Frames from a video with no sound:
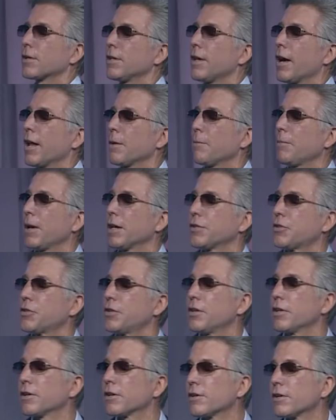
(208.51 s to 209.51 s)
a lot about
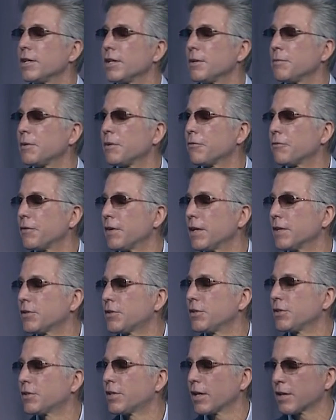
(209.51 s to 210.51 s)
CRM and
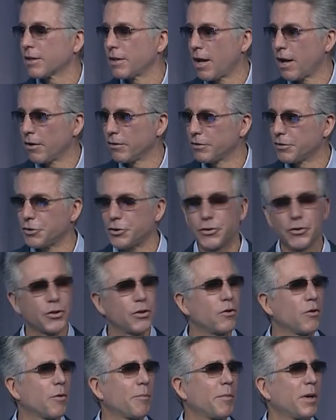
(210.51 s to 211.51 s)
fancy technologies. You
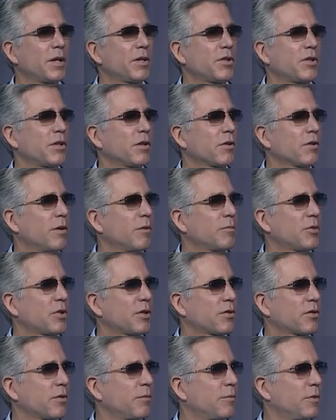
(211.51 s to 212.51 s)
know what my CRM
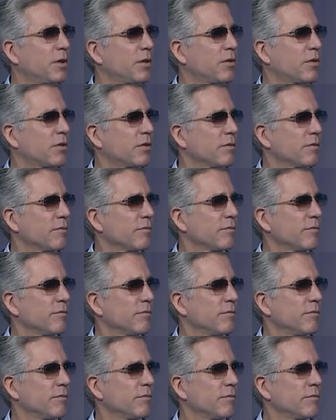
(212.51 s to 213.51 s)
system was?
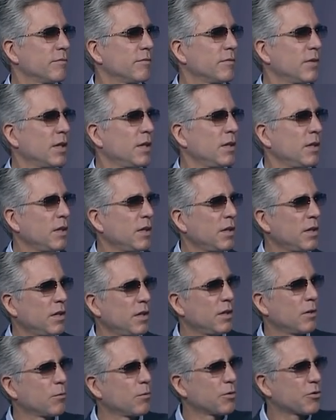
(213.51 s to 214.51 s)

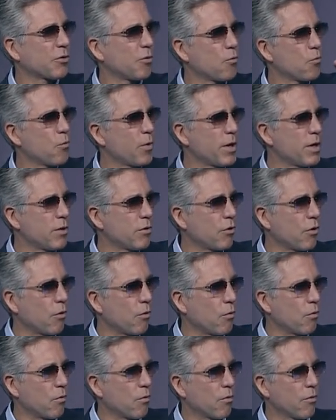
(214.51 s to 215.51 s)
It was a
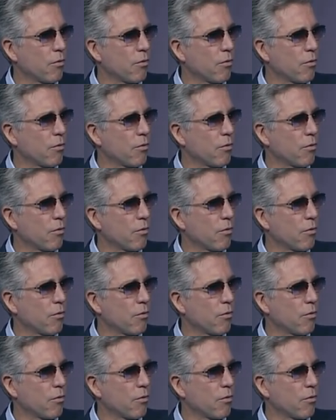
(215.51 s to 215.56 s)
window.